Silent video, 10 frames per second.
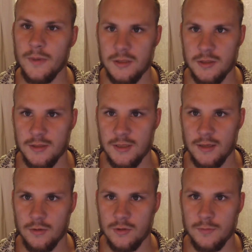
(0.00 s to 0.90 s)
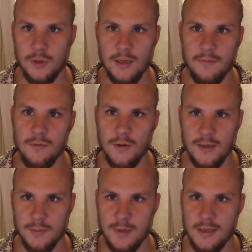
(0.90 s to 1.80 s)
I mentioned signals, but I have not
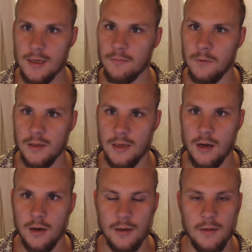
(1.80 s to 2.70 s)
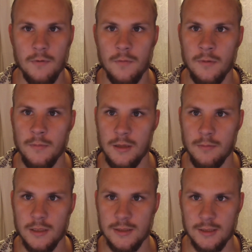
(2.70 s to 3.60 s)
explained yet what they are and what we
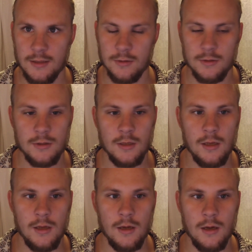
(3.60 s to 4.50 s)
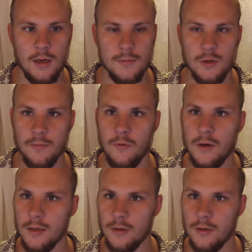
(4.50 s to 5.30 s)
mean by signals. So I'm quickly